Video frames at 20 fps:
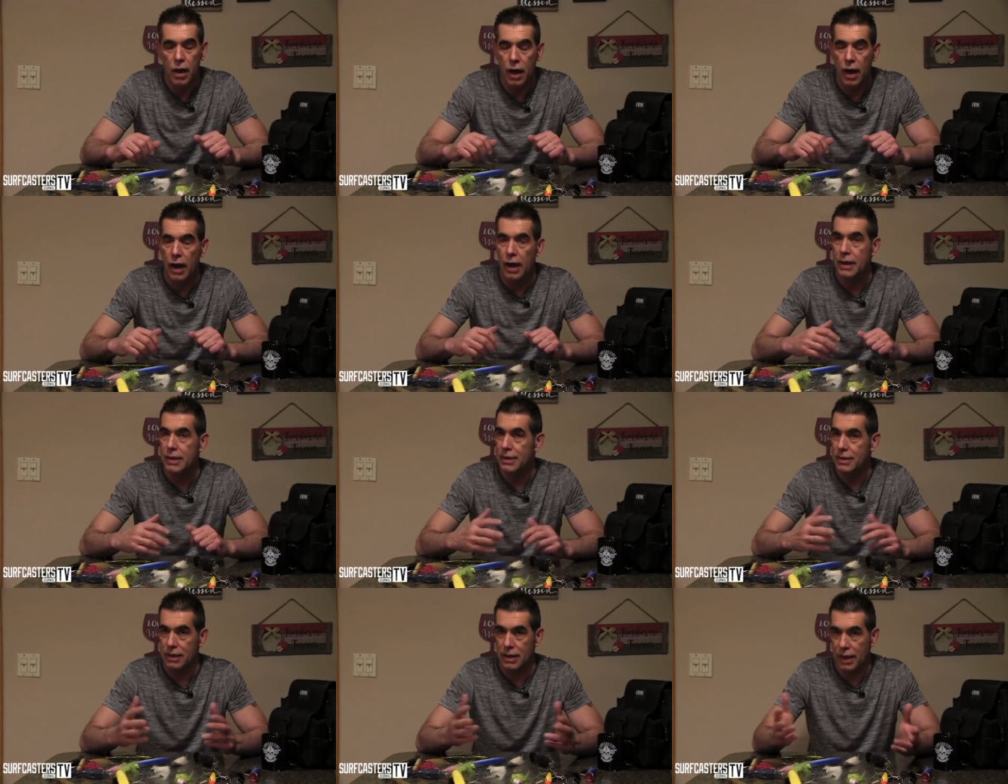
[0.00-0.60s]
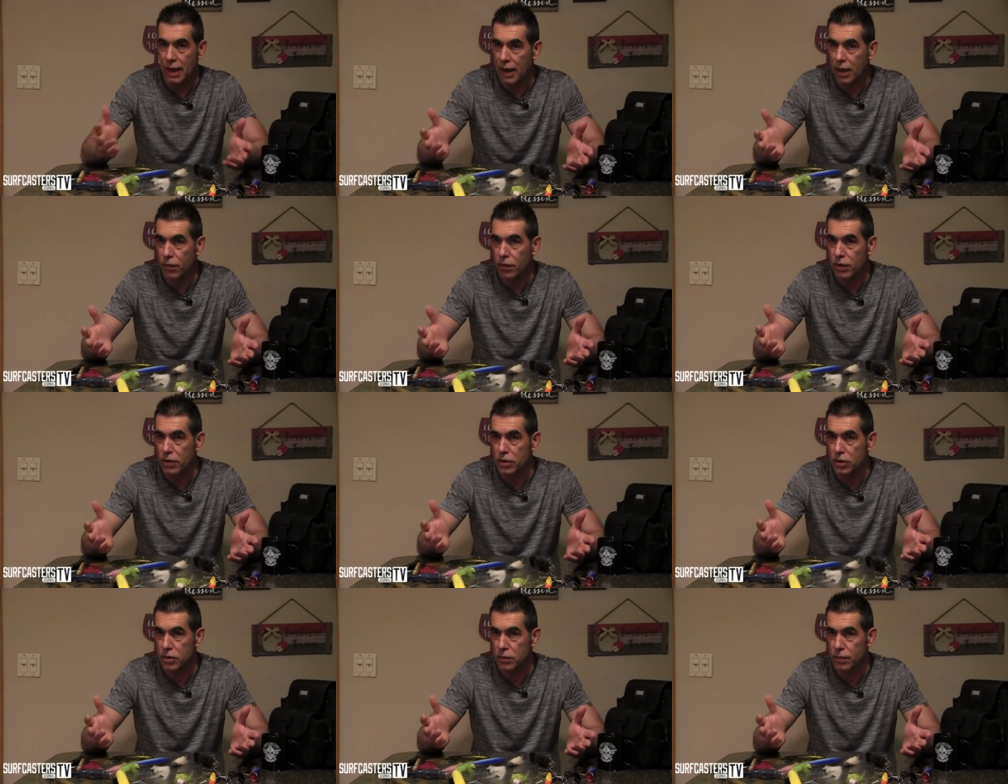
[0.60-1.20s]
Uh, there's a lot of
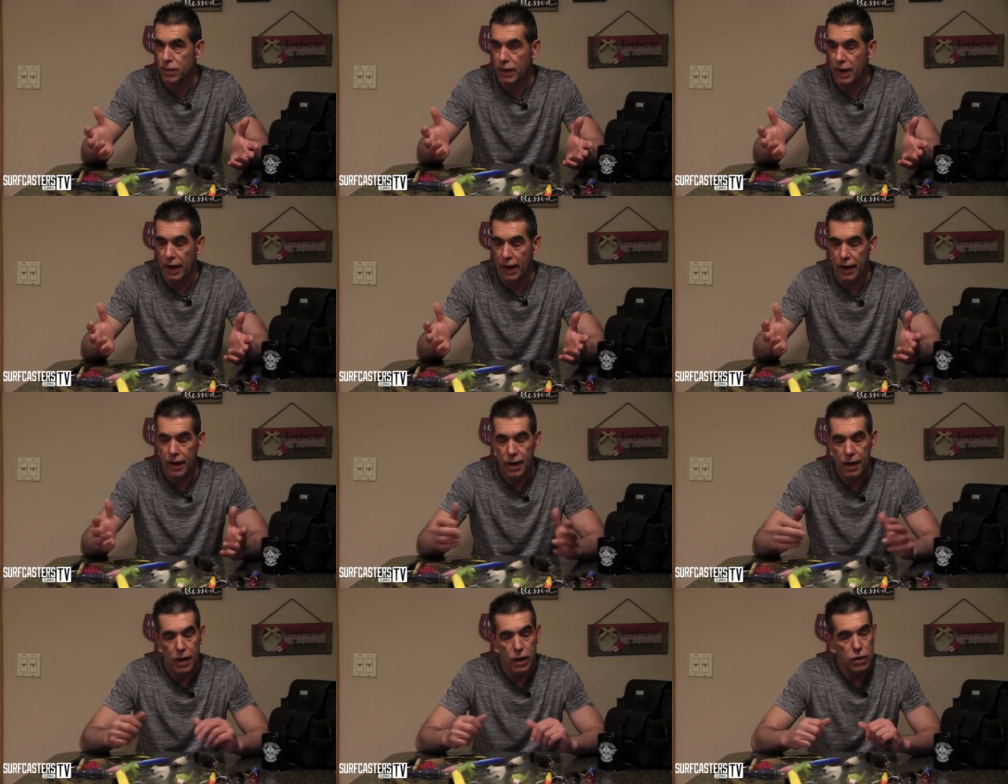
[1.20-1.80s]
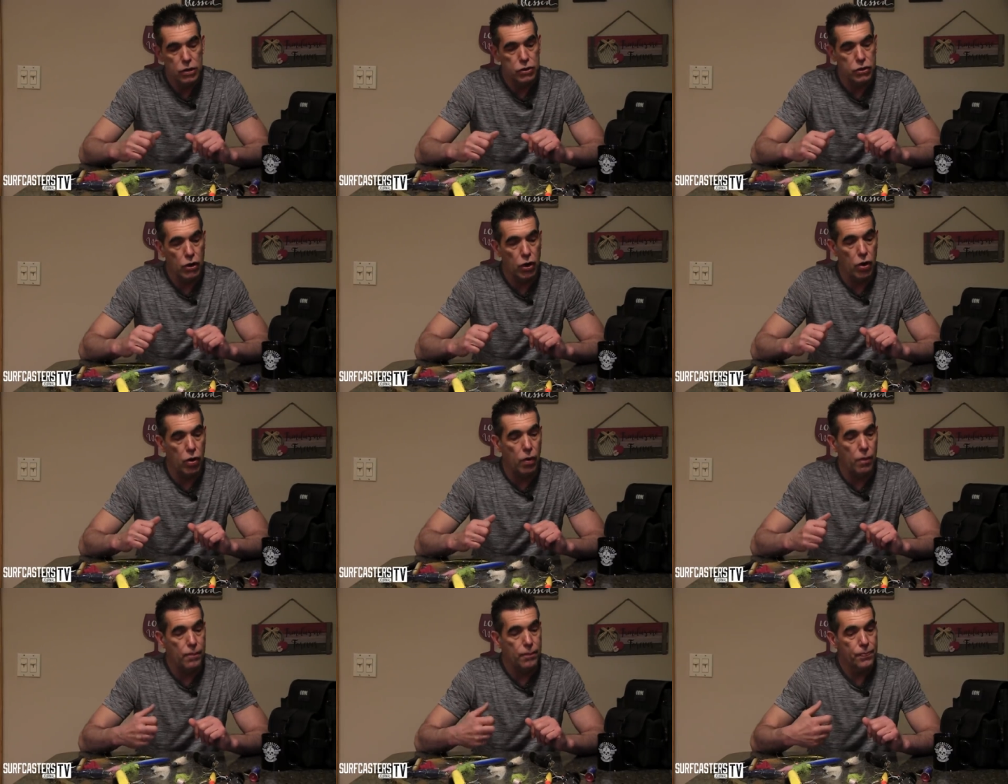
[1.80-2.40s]
reasons for that.
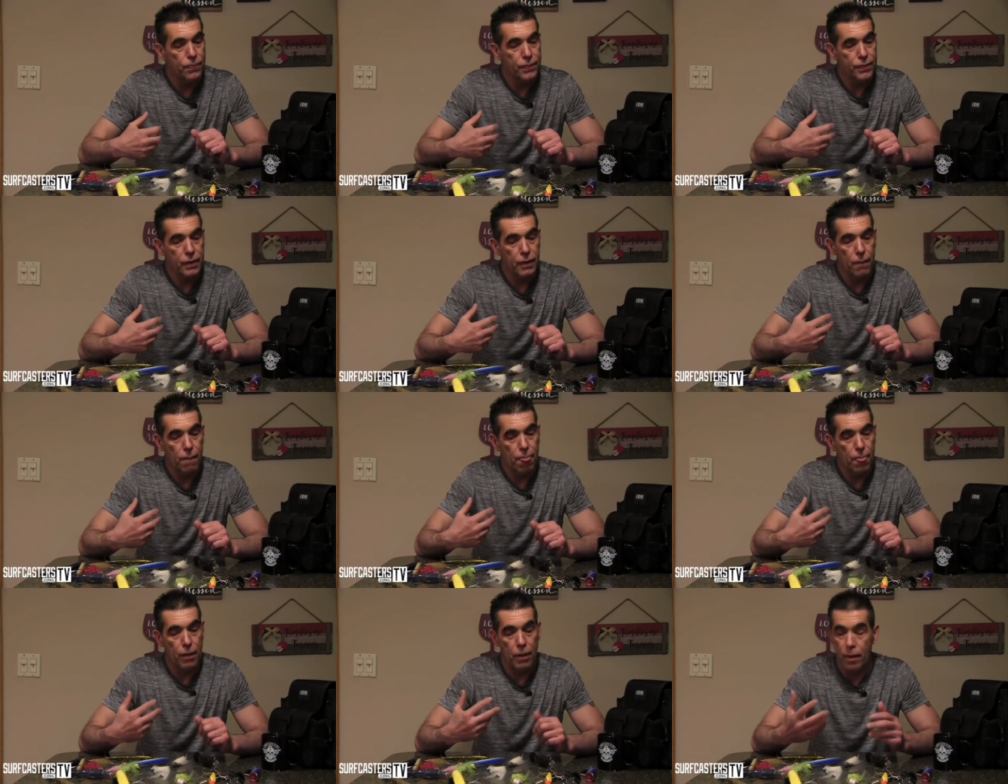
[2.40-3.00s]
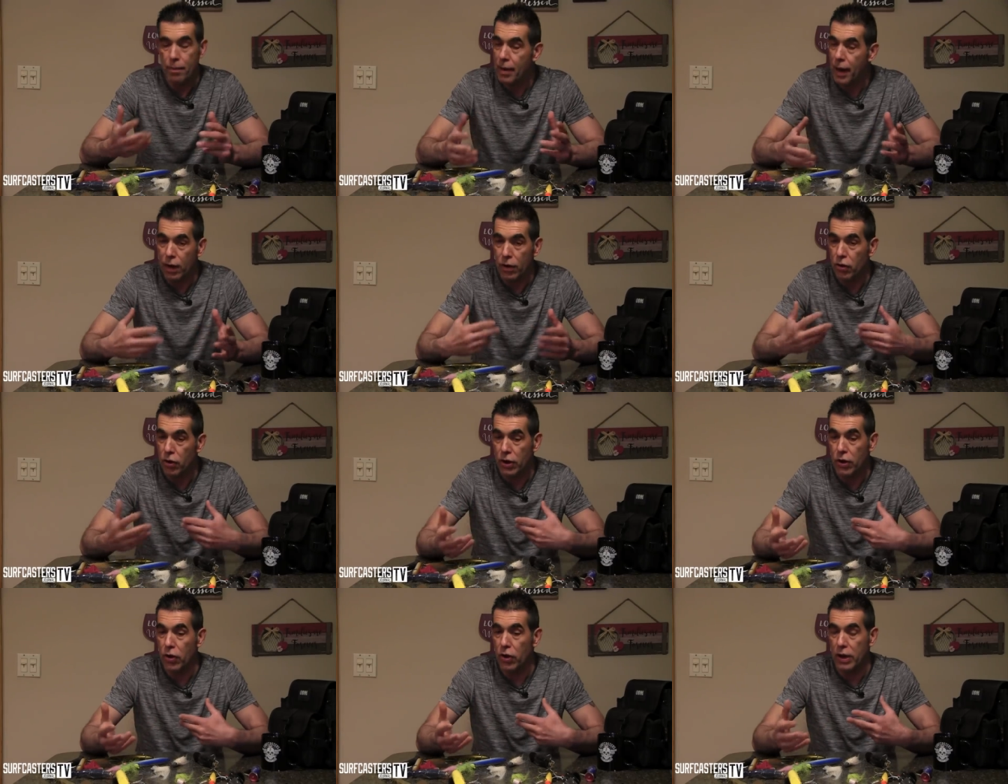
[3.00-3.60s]
So I'm not
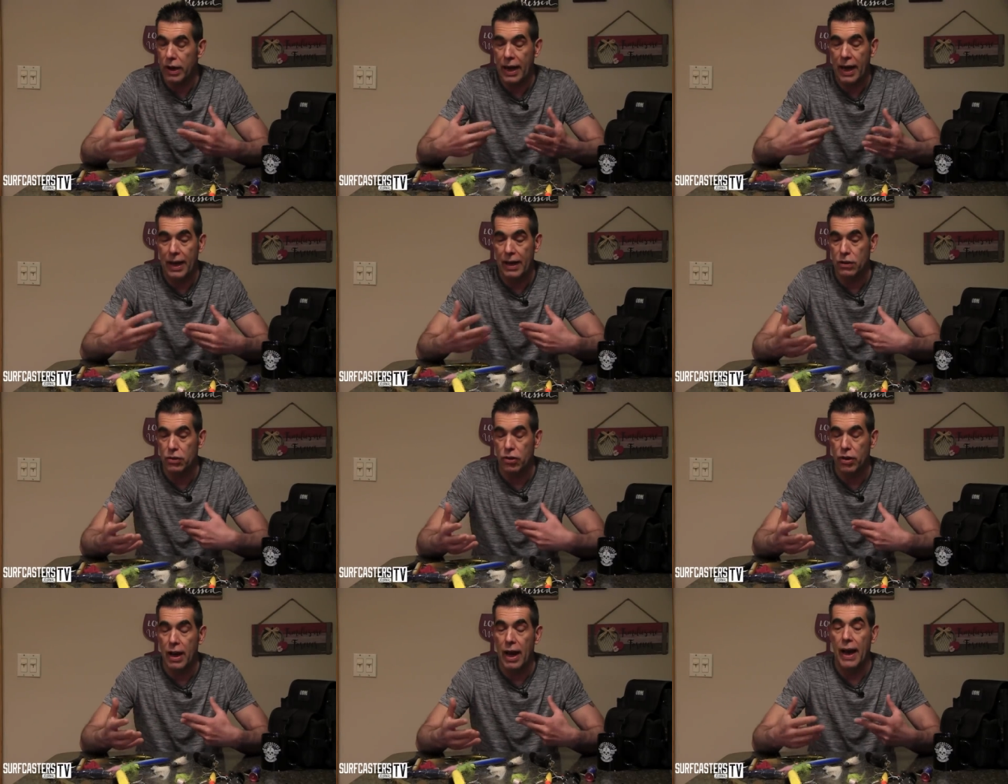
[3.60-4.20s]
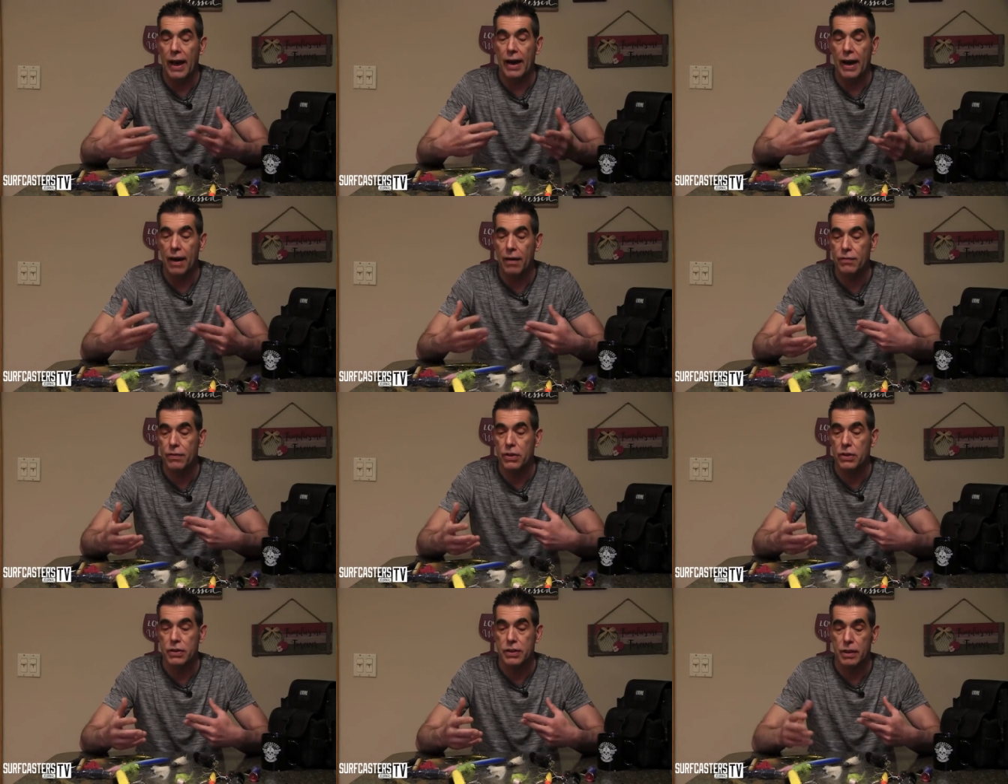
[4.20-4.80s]
gonna go get into that,
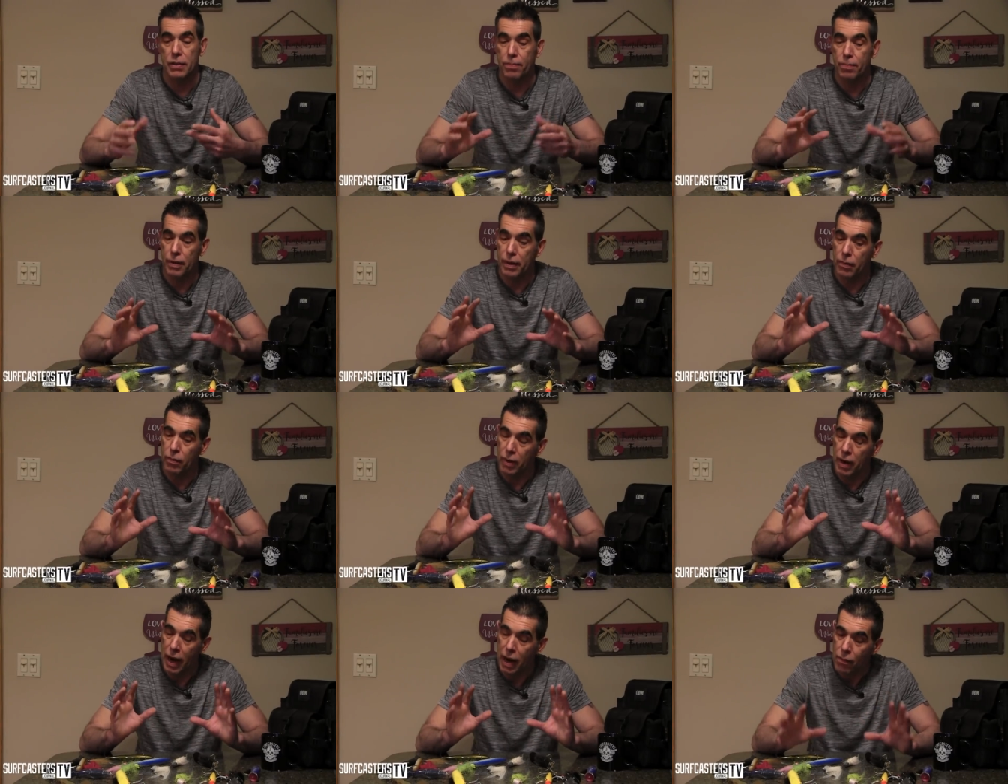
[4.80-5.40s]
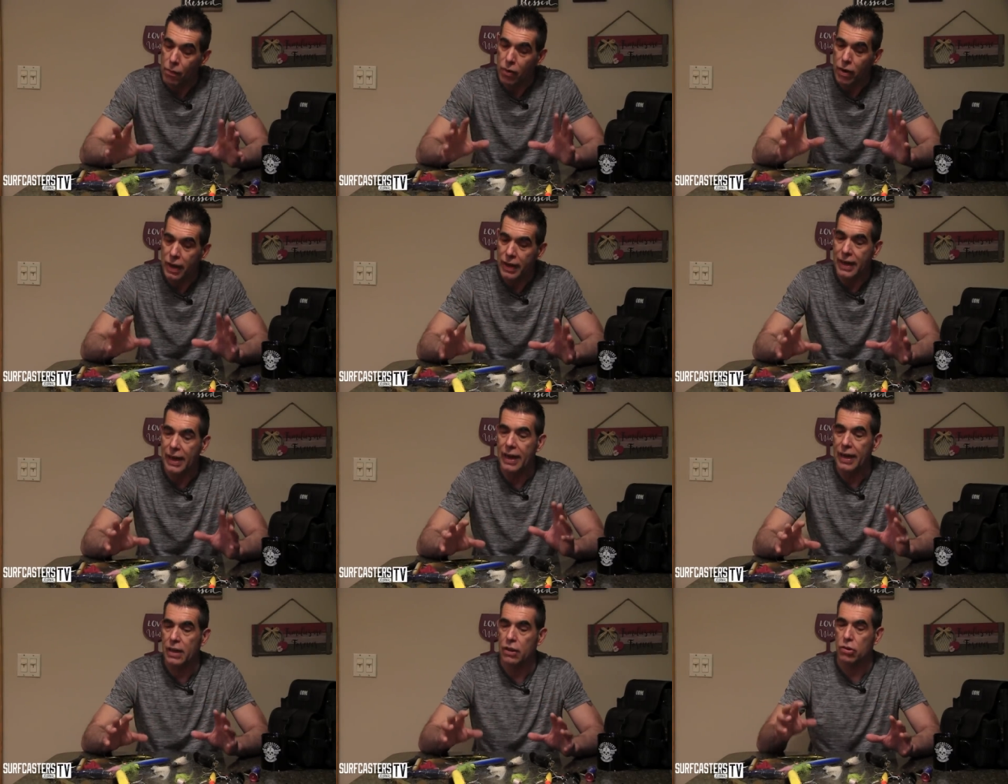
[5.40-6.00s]
obviously, but what I wanna
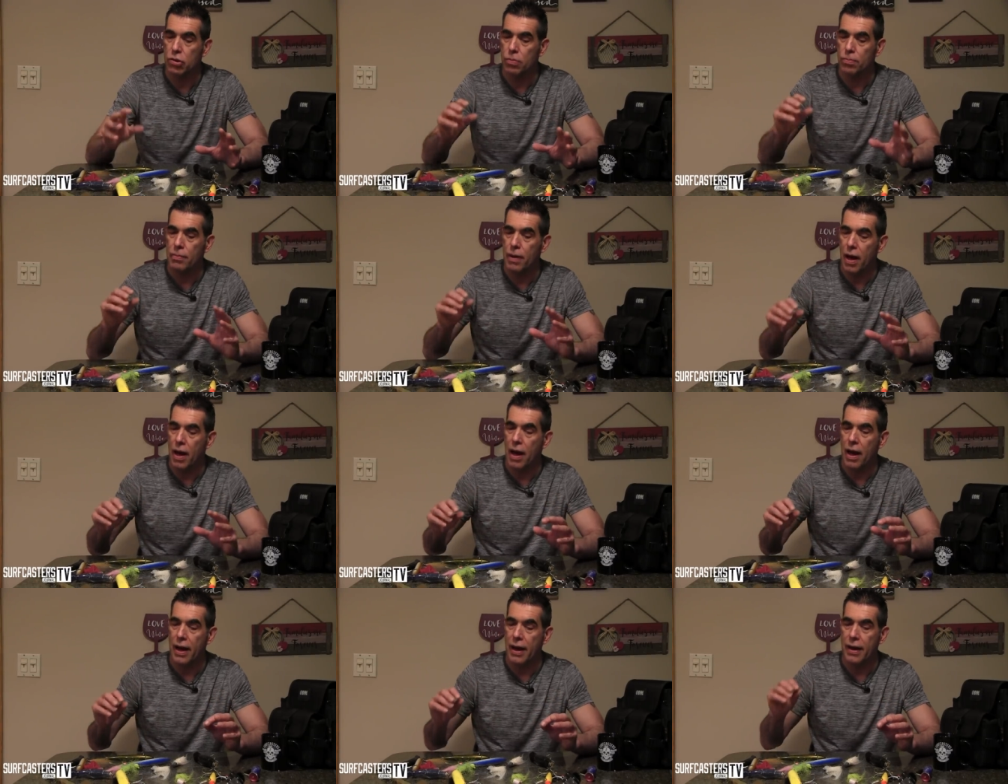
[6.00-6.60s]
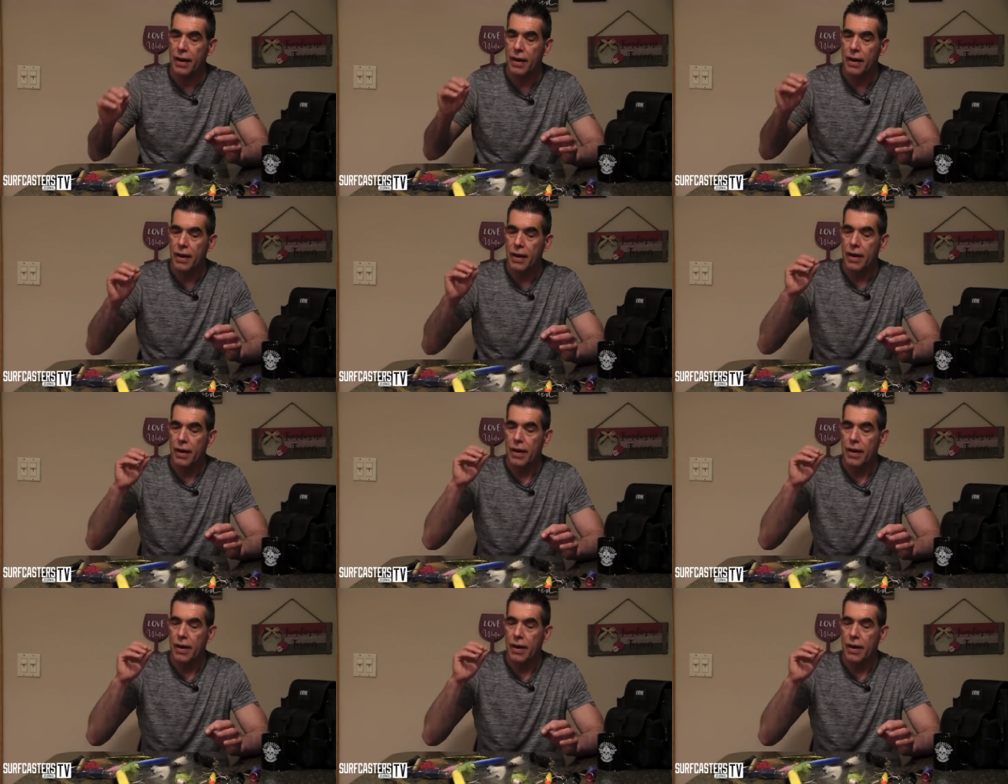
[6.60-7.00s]
get into my,